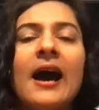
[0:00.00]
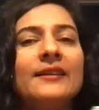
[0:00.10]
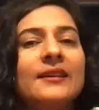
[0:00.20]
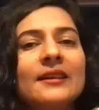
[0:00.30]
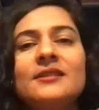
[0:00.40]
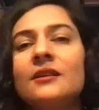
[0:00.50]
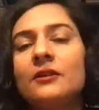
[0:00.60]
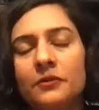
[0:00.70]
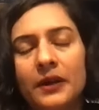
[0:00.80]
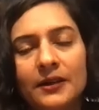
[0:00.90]
i think that's a
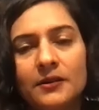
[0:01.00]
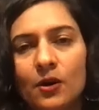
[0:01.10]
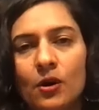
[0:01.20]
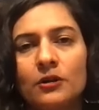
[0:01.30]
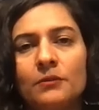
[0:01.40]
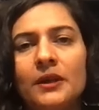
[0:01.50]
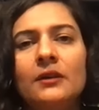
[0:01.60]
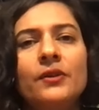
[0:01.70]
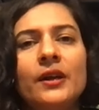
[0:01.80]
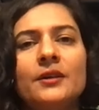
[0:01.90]
great economy
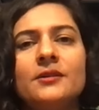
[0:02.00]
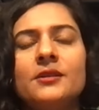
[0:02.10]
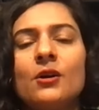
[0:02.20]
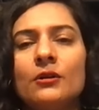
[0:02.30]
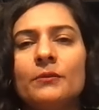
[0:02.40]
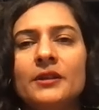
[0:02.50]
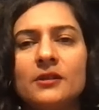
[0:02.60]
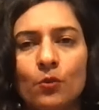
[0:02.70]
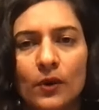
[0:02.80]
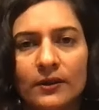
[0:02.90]
creators economy is
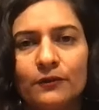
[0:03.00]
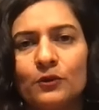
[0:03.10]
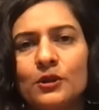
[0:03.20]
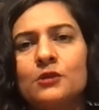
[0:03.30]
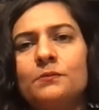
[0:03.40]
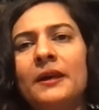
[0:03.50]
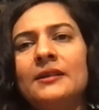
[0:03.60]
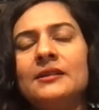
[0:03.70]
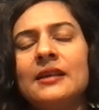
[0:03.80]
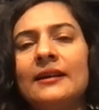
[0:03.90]
a wonderful space